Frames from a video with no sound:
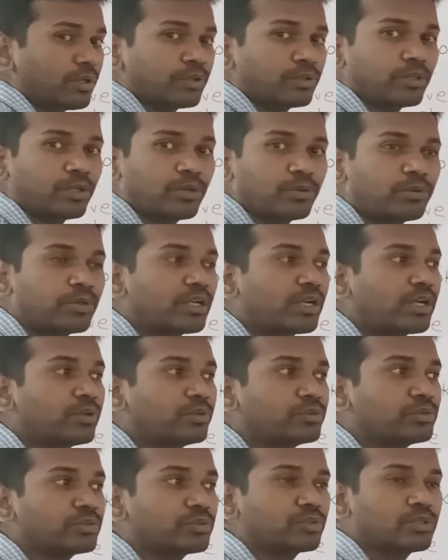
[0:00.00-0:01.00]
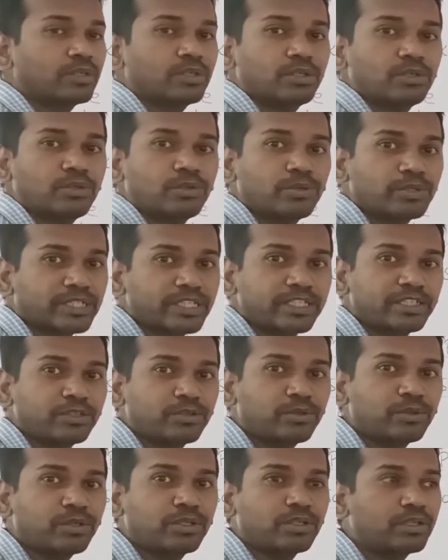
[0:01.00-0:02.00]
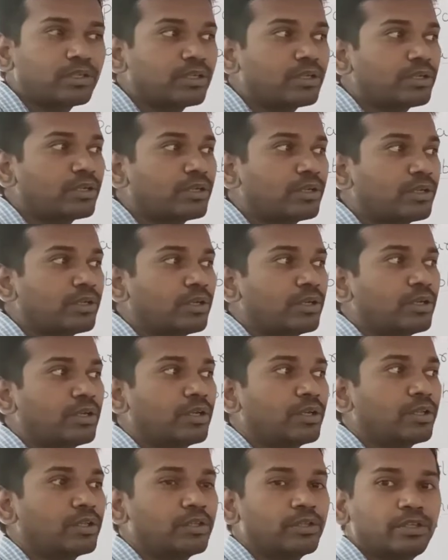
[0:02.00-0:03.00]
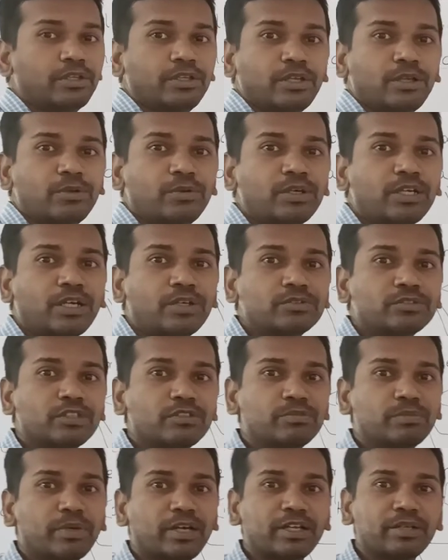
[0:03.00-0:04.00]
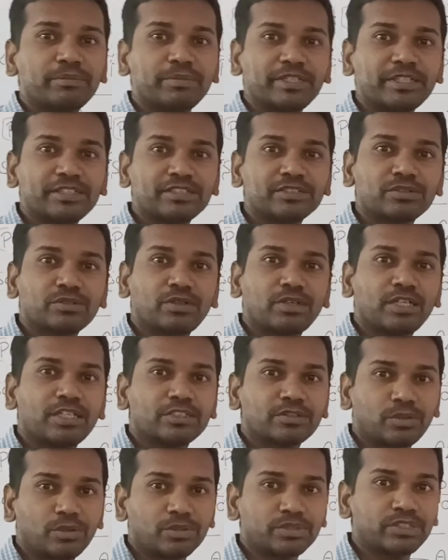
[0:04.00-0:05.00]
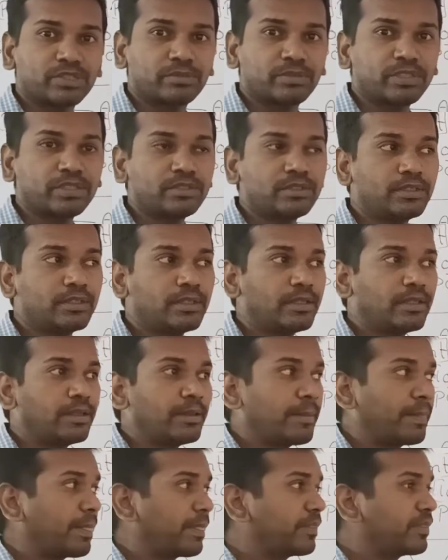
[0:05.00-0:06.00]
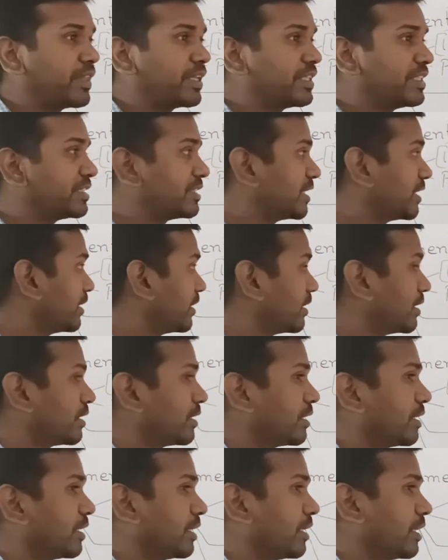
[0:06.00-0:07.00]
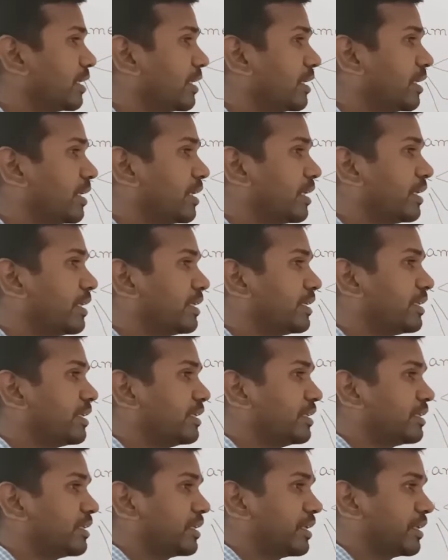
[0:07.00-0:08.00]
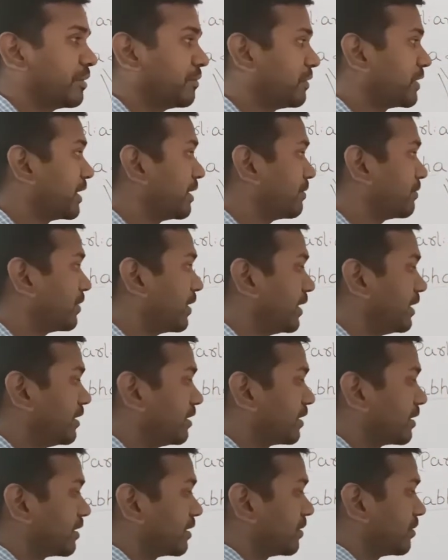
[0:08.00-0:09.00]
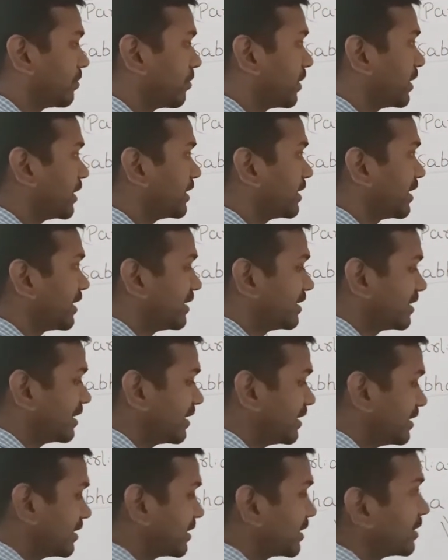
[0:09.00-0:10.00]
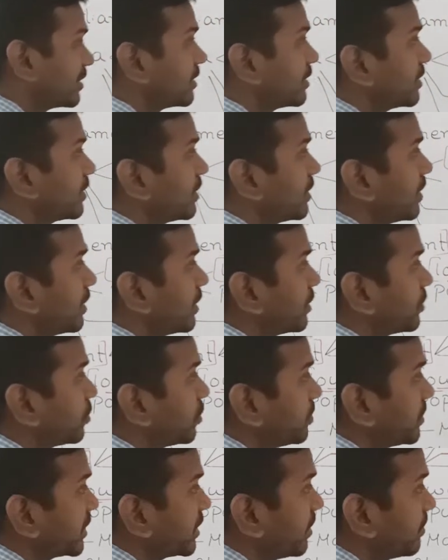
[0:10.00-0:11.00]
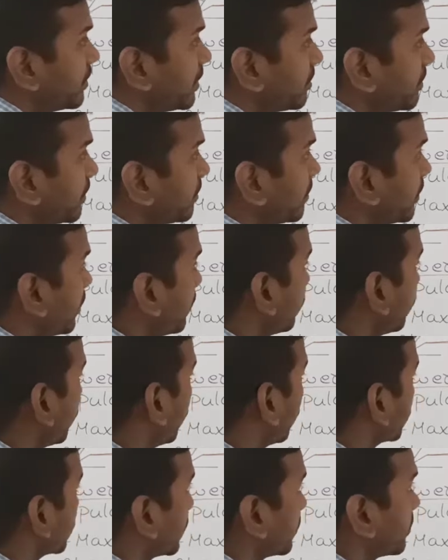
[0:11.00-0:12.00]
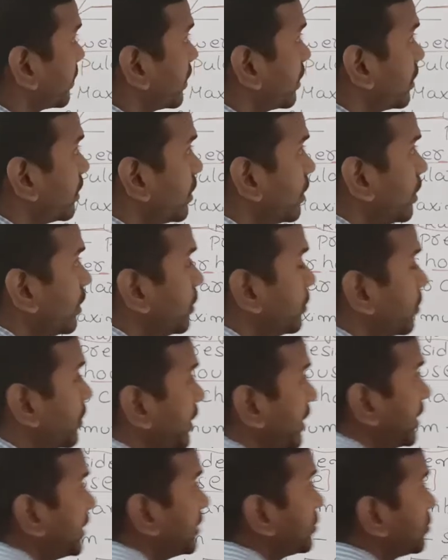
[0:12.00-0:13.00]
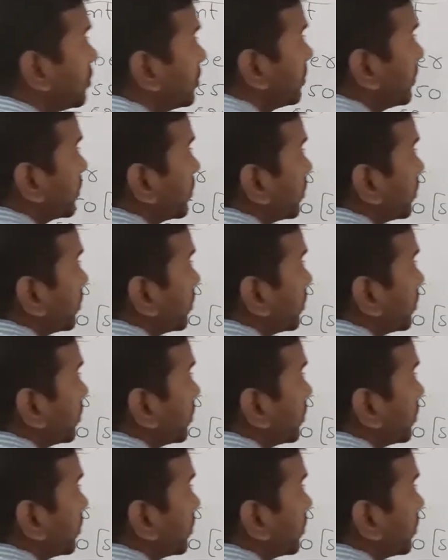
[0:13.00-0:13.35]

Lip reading: the lower house. Okay, the lower house of parliament is called as Lok Sabha. The reason here we can find what is the reason is to become the member of Lok Sabha, your age should be